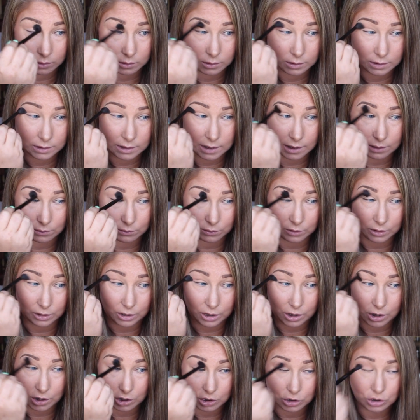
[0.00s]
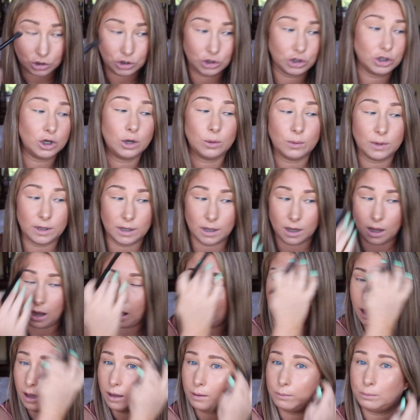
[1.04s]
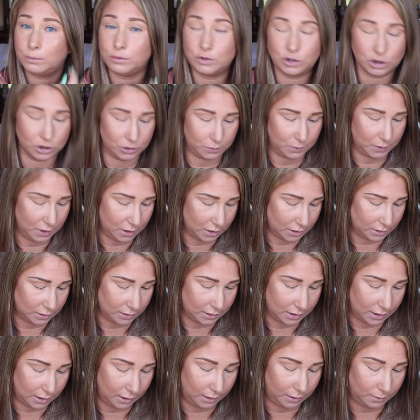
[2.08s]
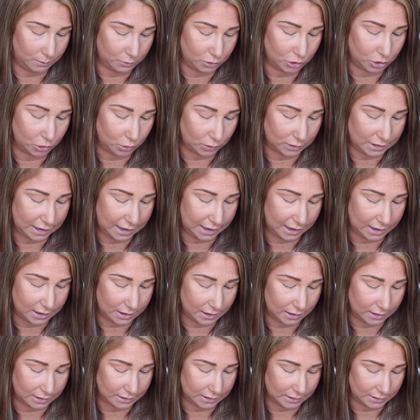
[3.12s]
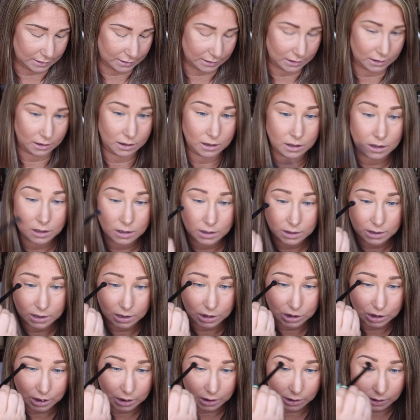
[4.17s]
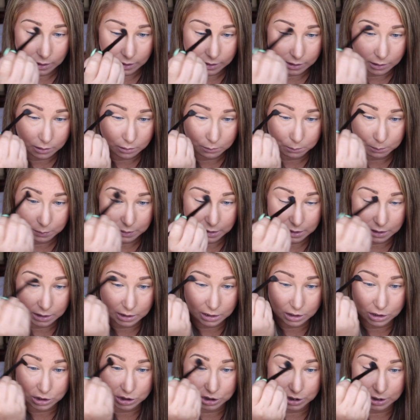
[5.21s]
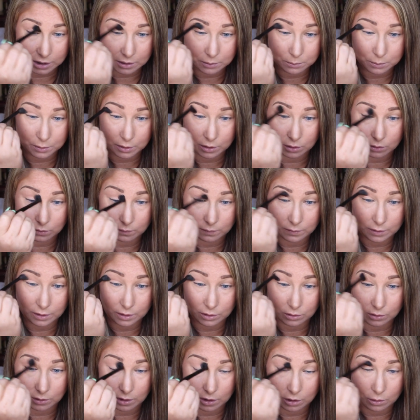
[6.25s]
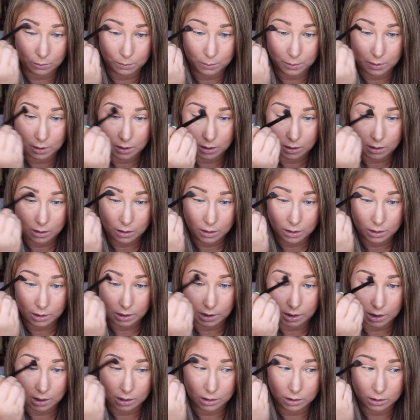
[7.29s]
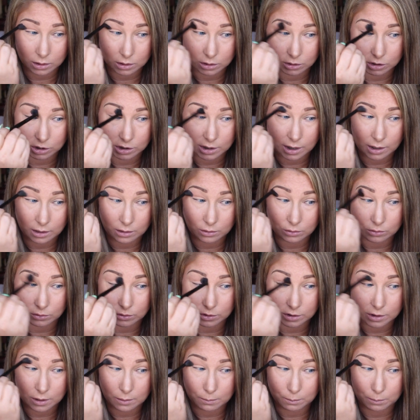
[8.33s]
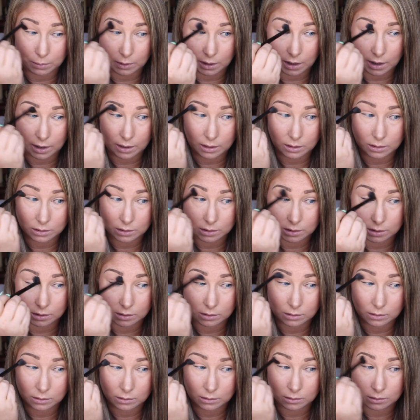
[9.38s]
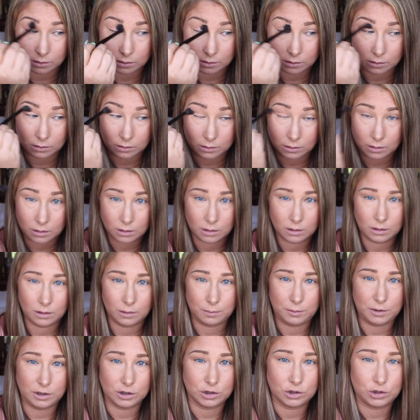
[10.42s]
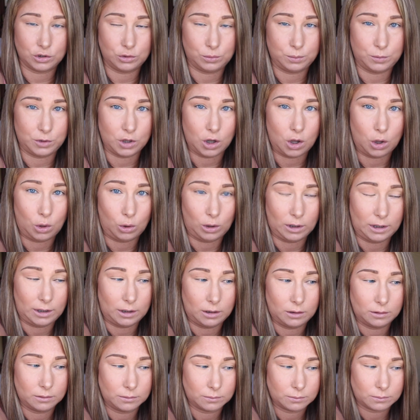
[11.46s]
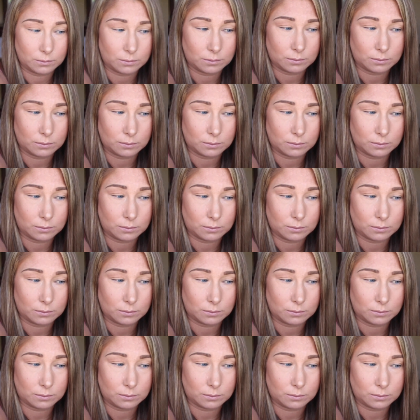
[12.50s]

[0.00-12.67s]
It's not really showing up just because I am so tan and this is such a light pinky shade, but hopefully it'll help the other shadows blend. Let me zoom y'all in.